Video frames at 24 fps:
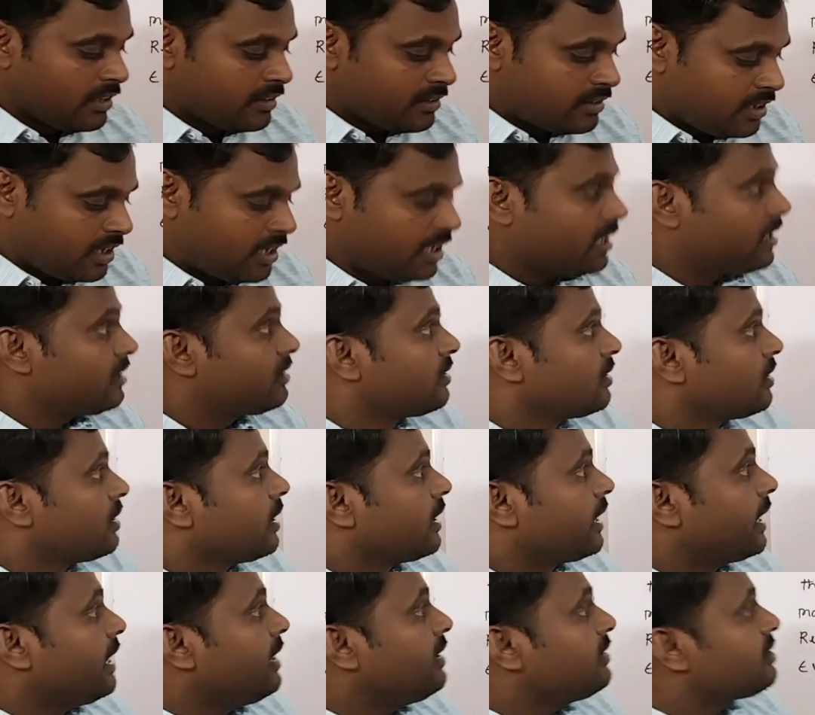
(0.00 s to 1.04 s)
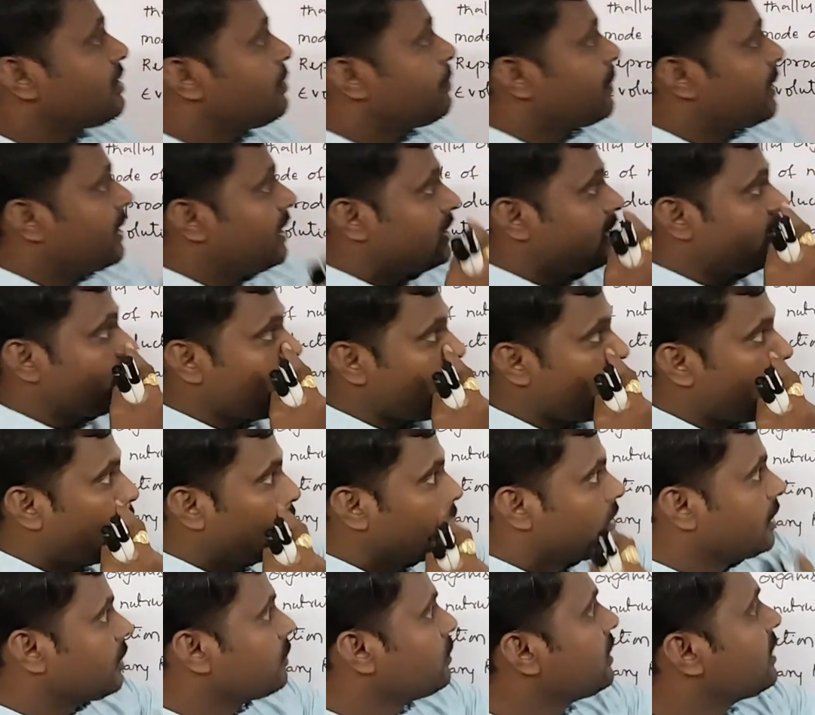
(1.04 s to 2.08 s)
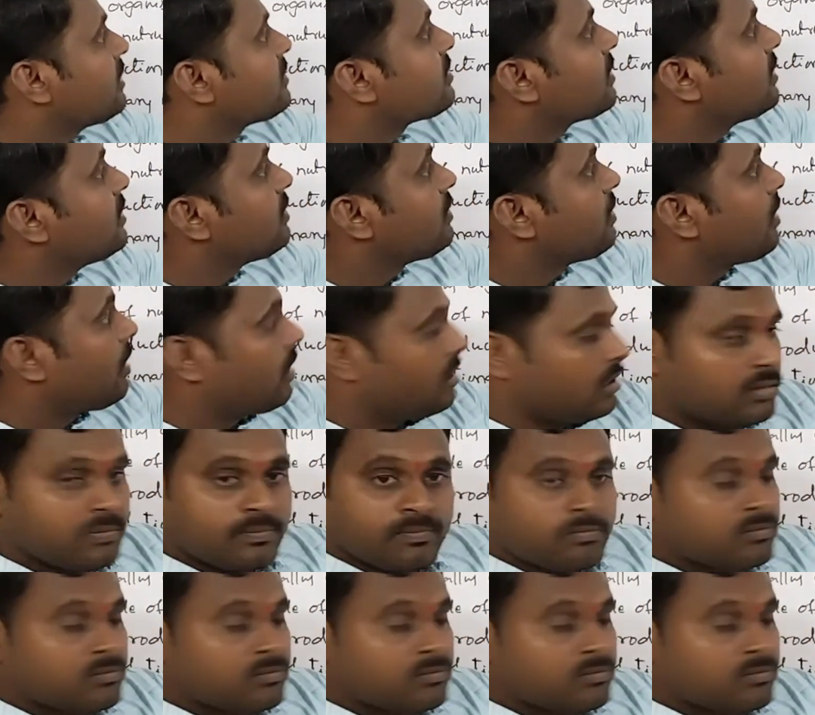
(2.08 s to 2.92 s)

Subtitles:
See here, he separated all unicellular